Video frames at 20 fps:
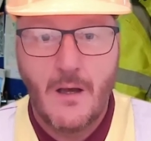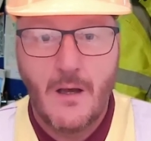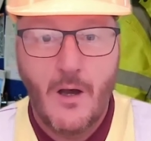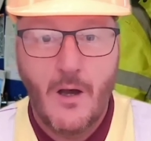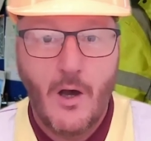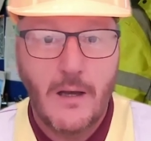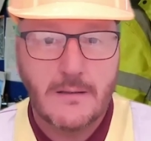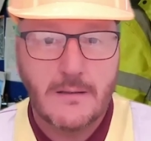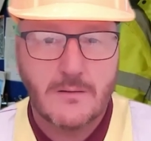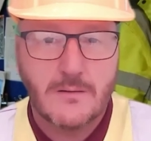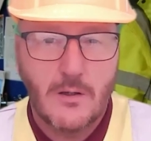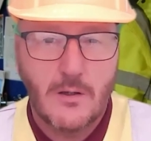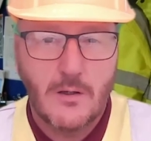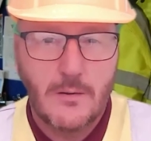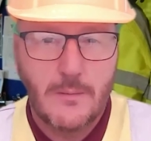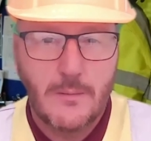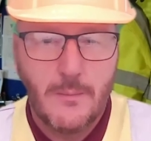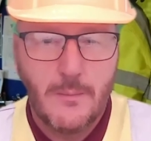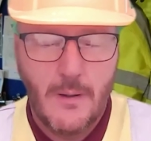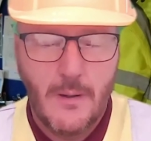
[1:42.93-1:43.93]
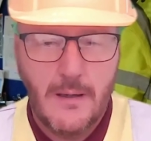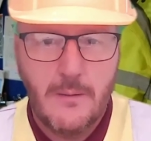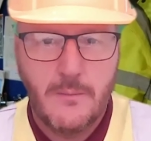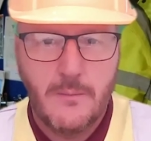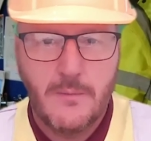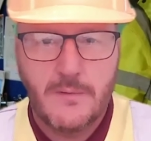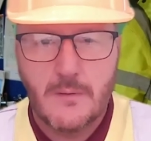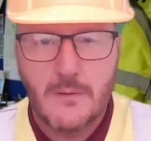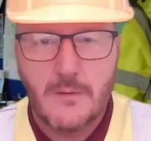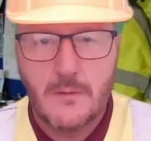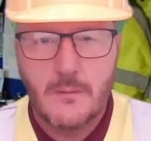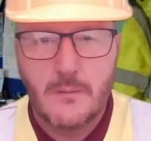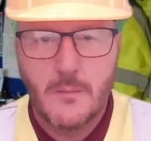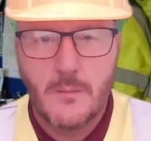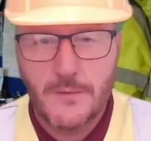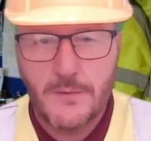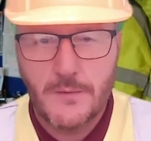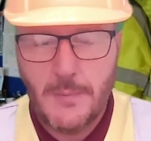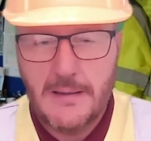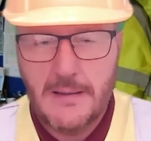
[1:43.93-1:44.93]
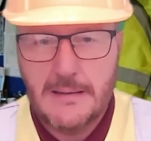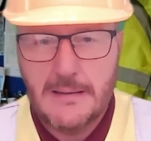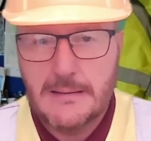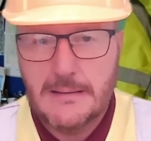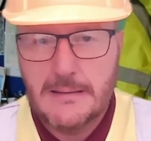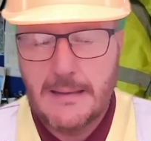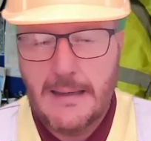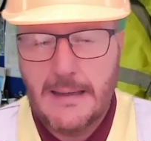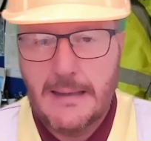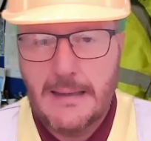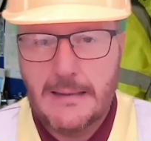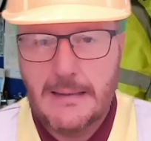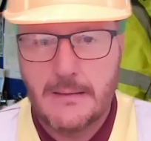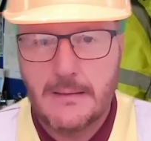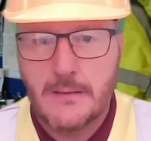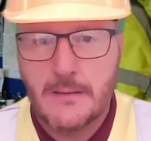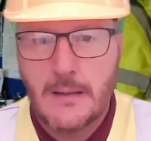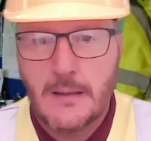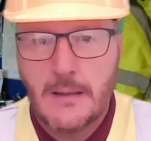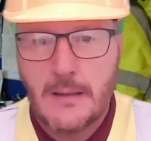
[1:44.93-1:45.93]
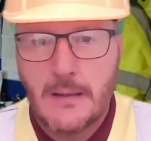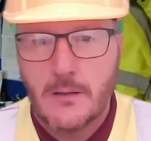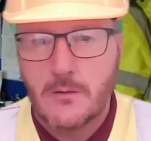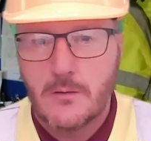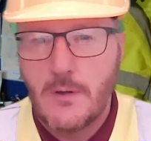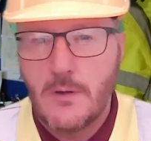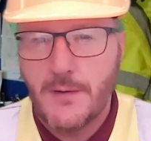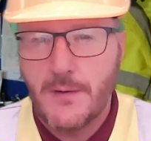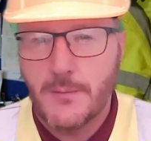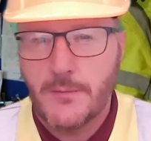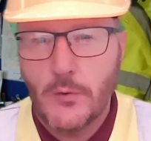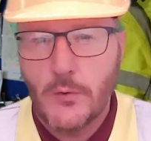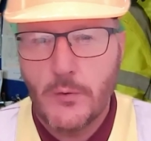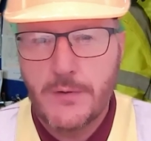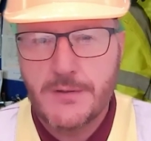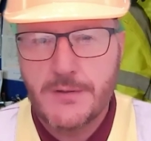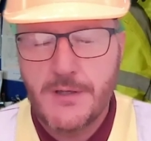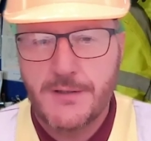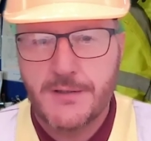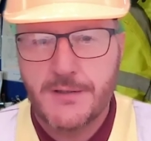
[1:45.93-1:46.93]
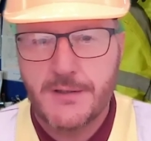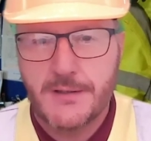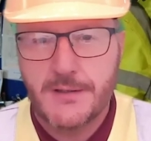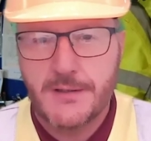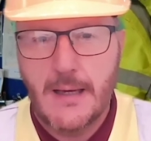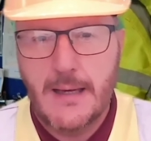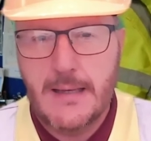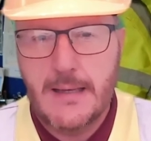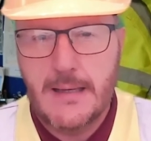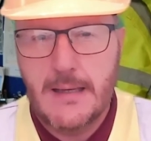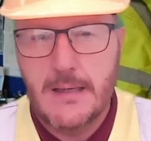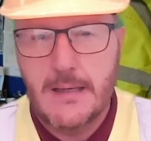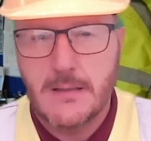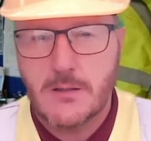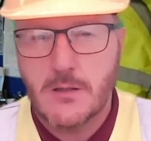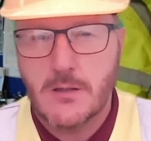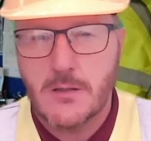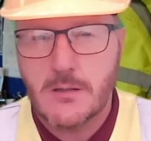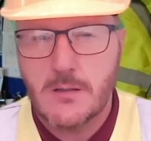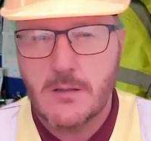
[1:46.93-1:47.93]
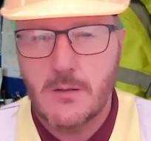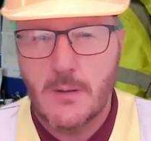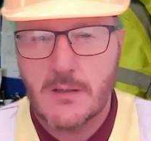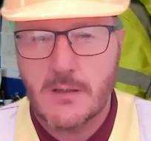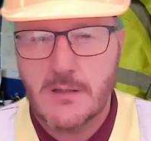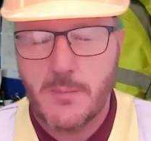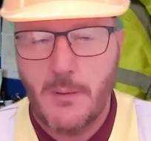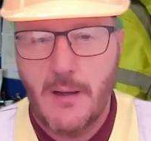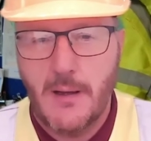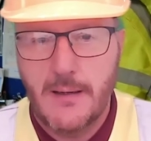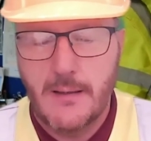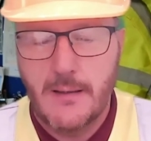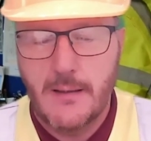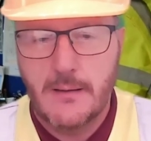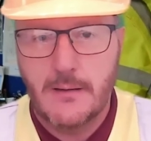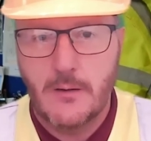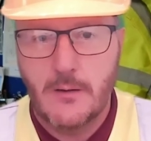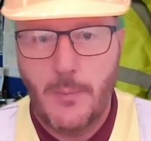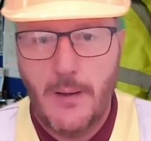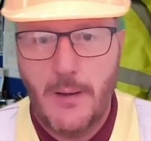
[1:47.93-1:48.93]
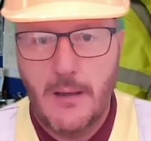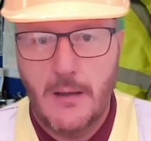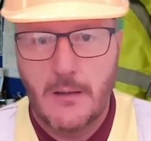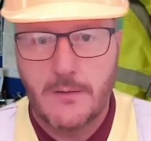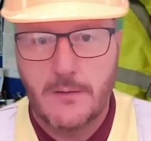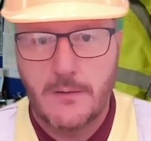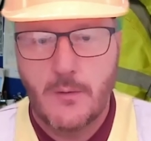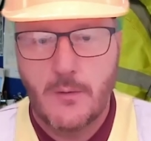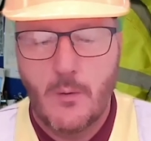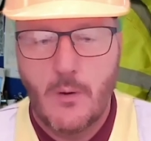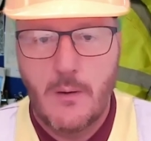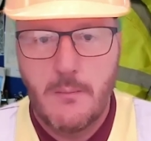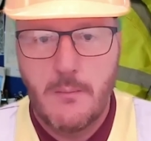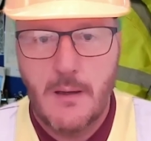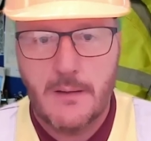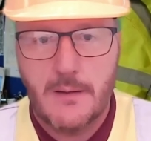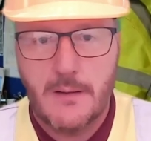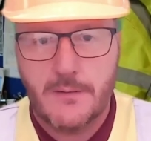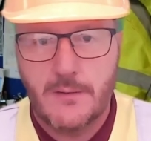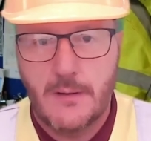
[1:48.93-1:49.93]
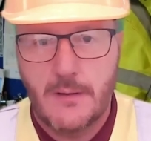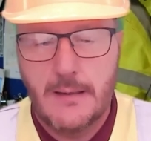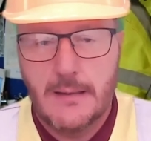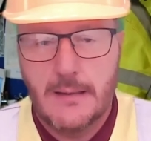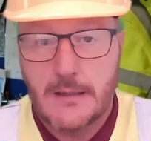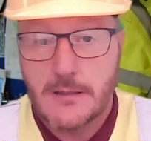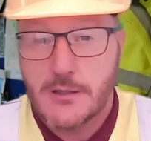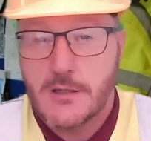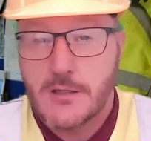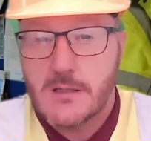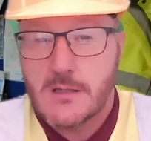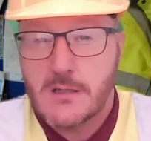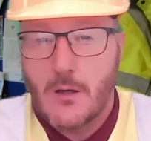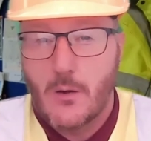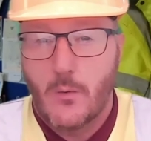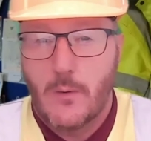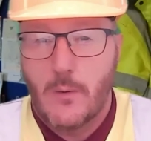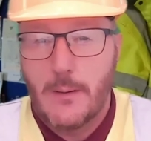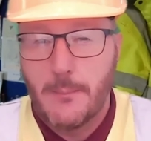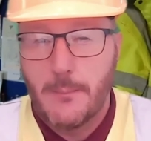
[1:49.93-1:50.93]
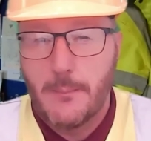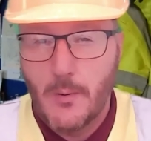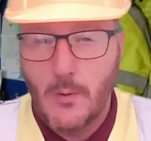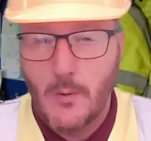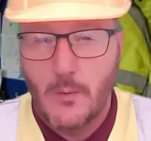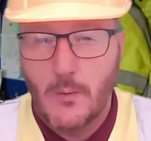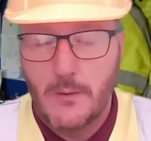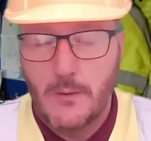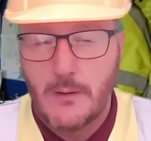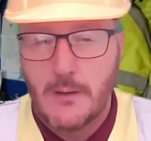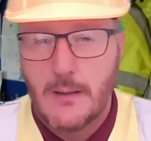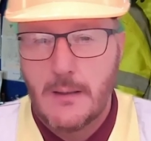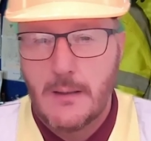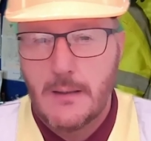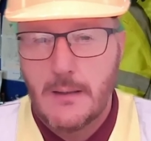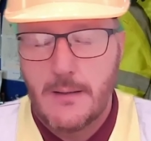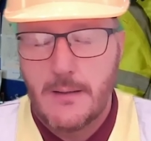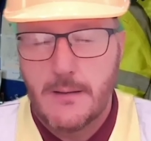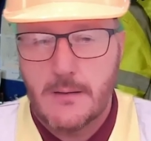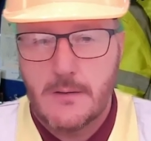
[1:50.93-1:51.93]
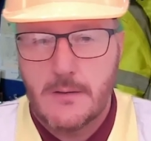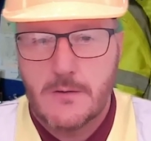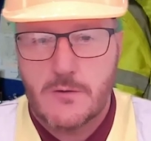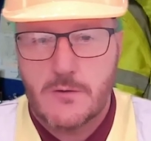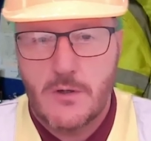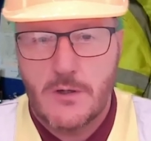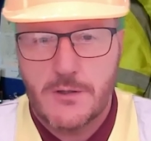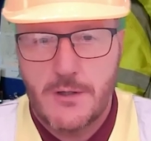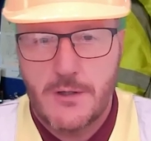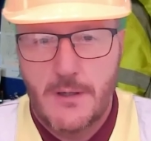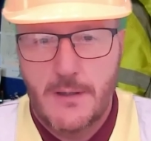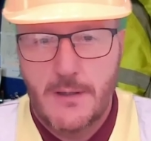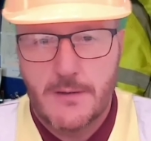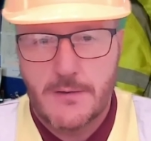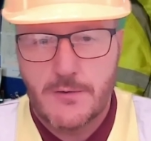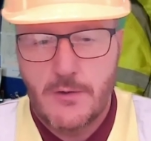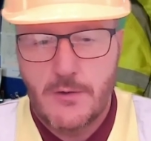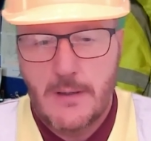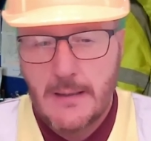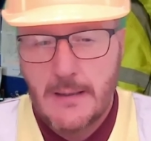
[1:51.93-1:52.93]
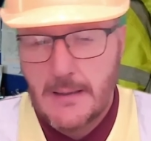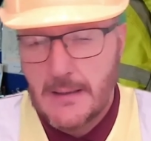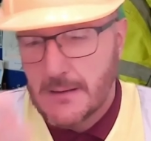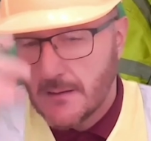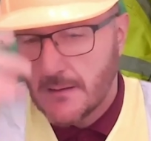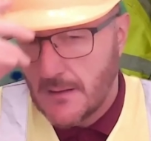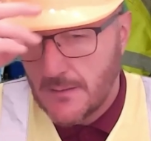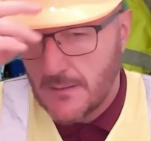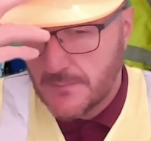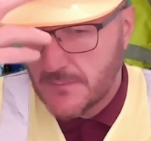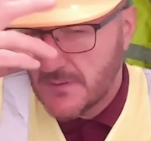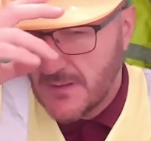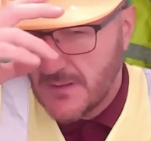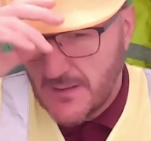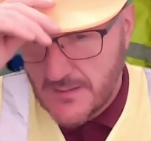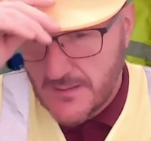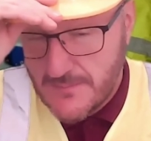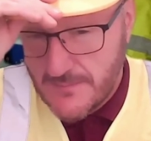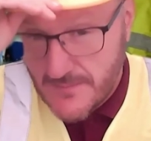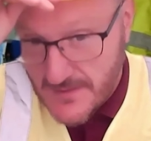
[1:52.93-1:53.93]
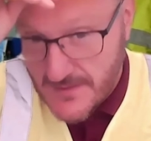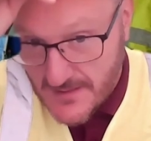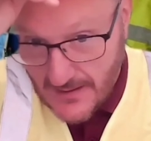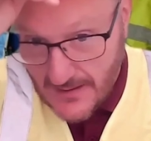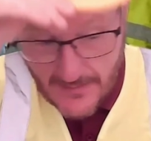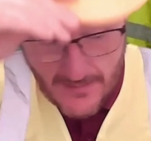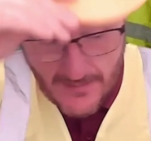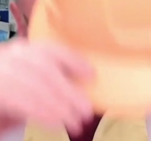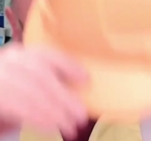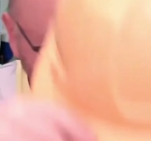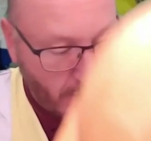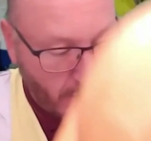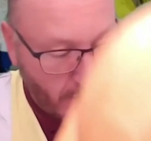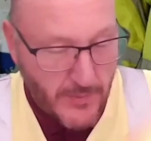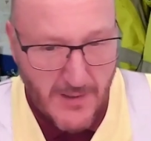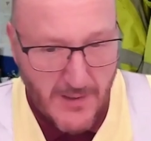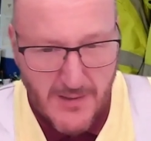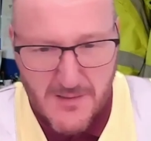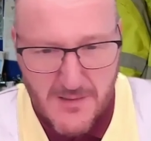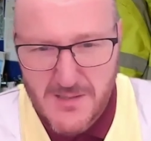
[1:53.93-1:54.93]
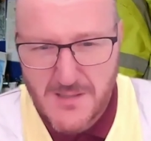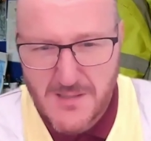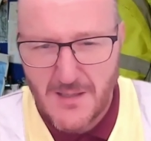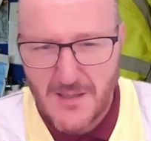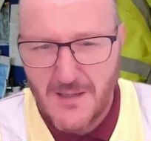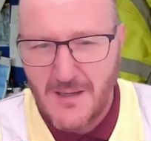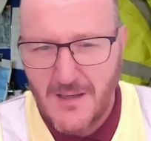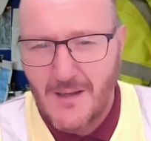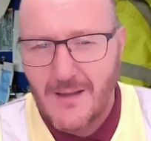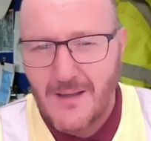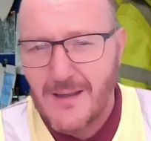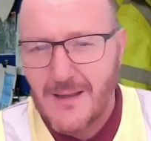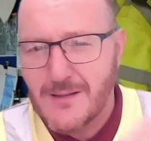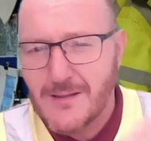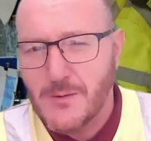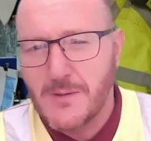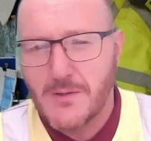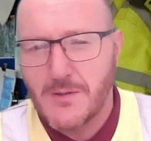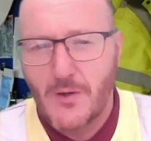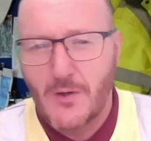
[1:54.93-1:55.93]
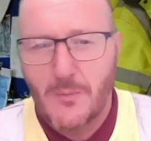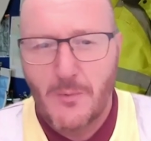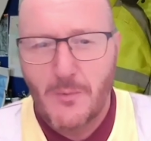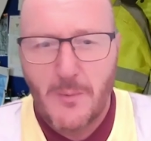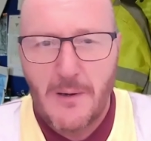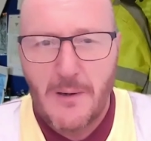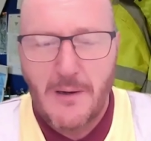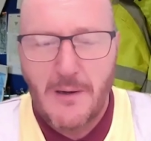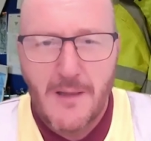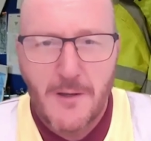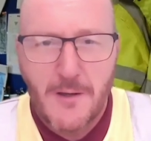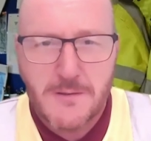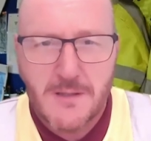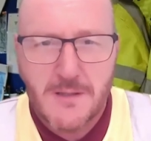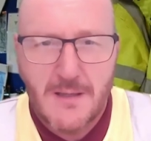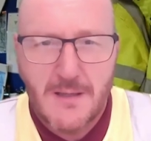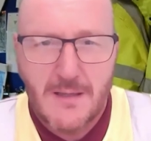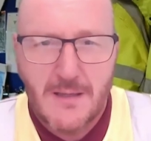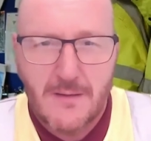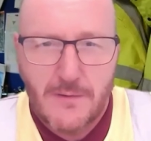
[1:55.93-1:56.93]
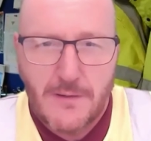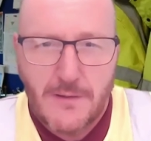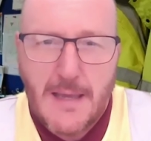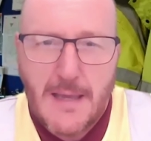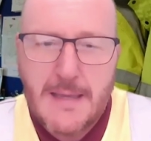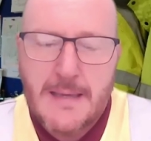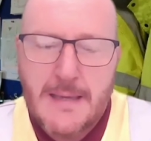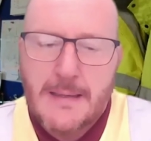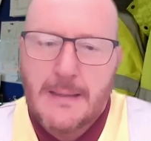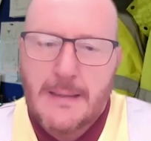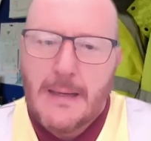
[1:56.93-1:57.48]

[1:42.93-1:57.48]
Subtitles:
Hi, so my name's Moz Baker, and the reason I'm talking to you today is just to explain a little bit as to why maths and English is so important in the construction industry. So I'm going to take this off because that's always horrible wearing those at the end of the day.